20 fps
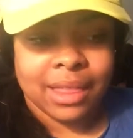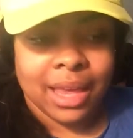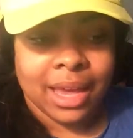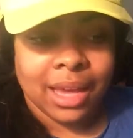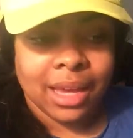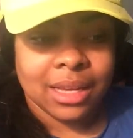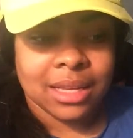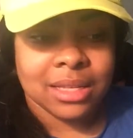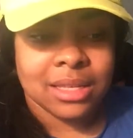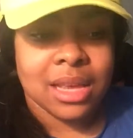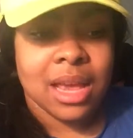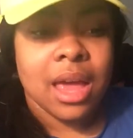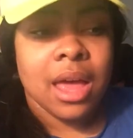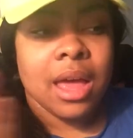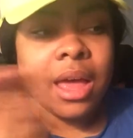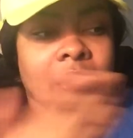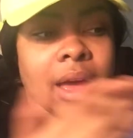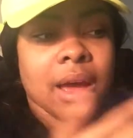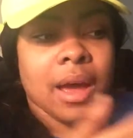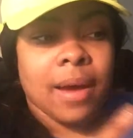things,
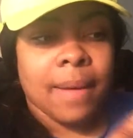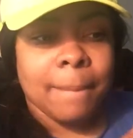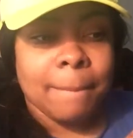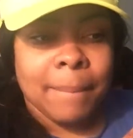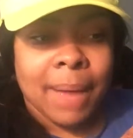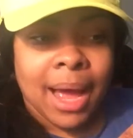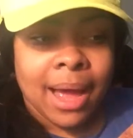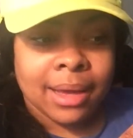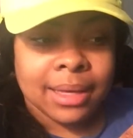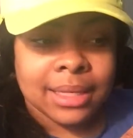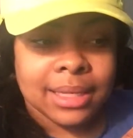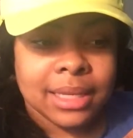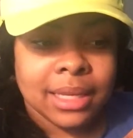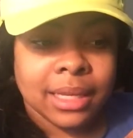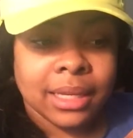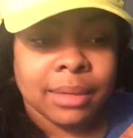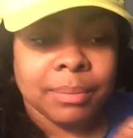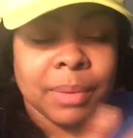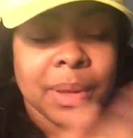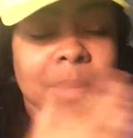
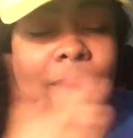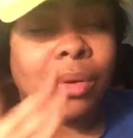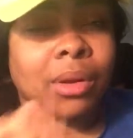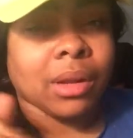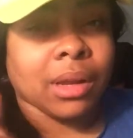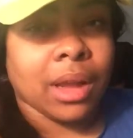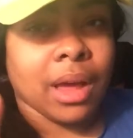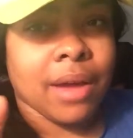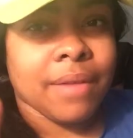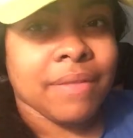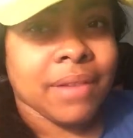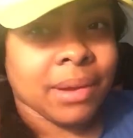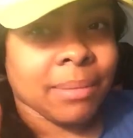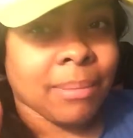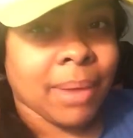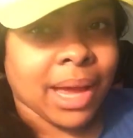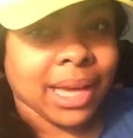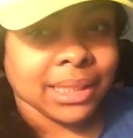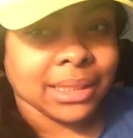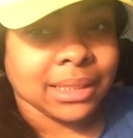unboxing. People love
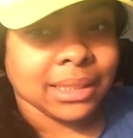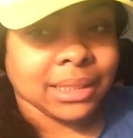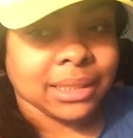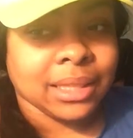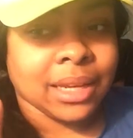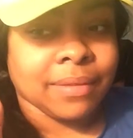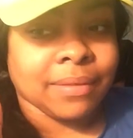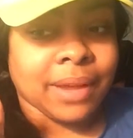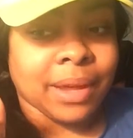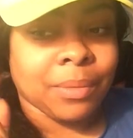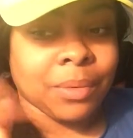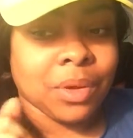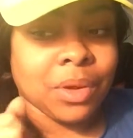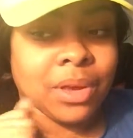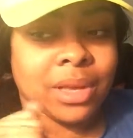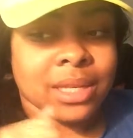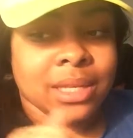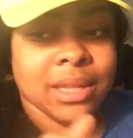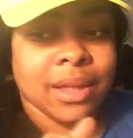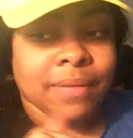unboxing stuff. Like when
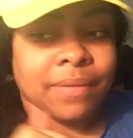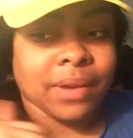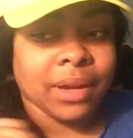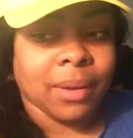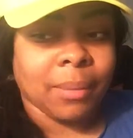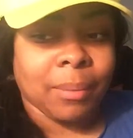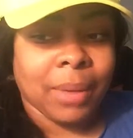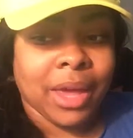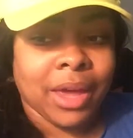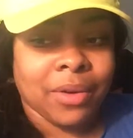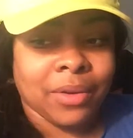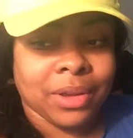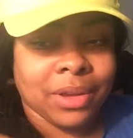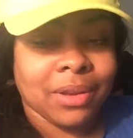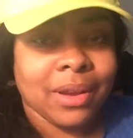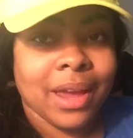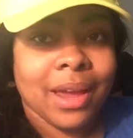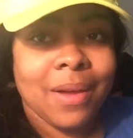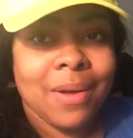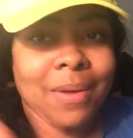you get stuff in the mail and
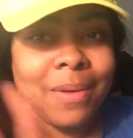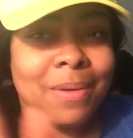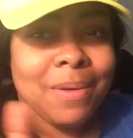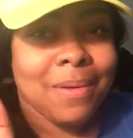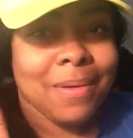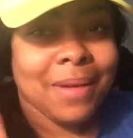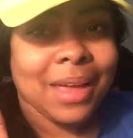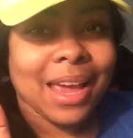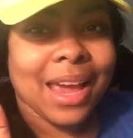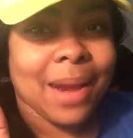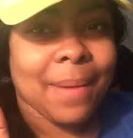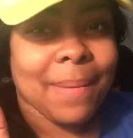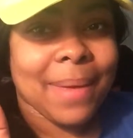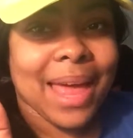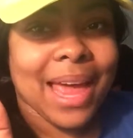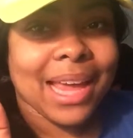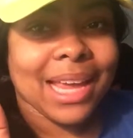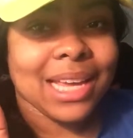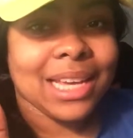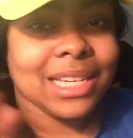you're like, oh, I got
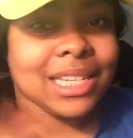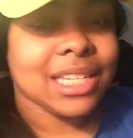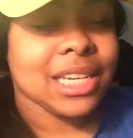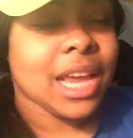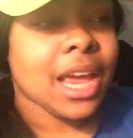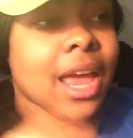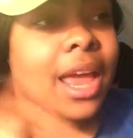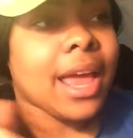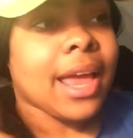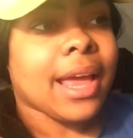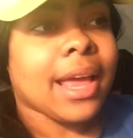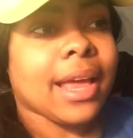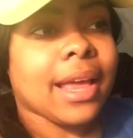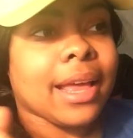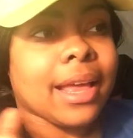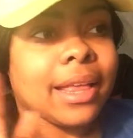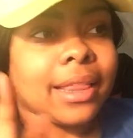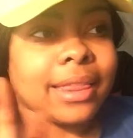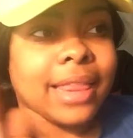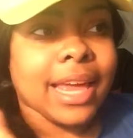a package.
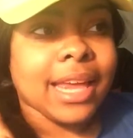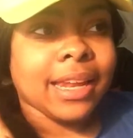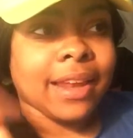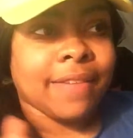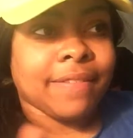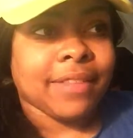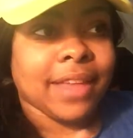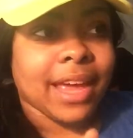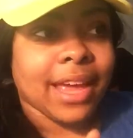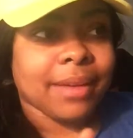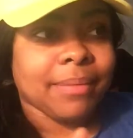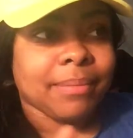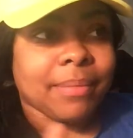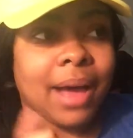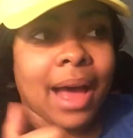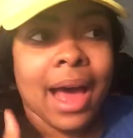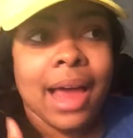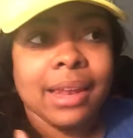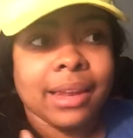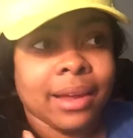They love that.
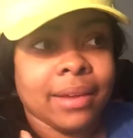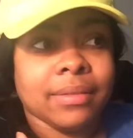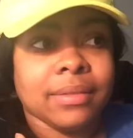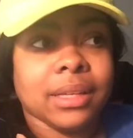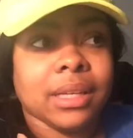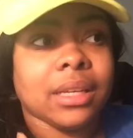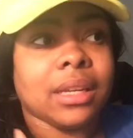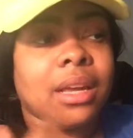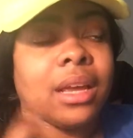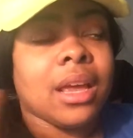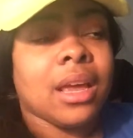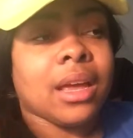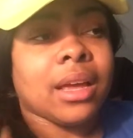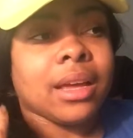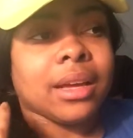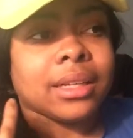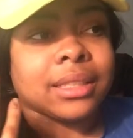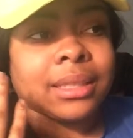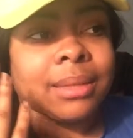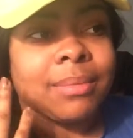I love it.
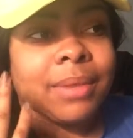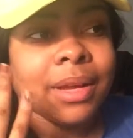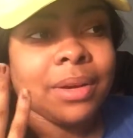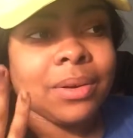Cause I'm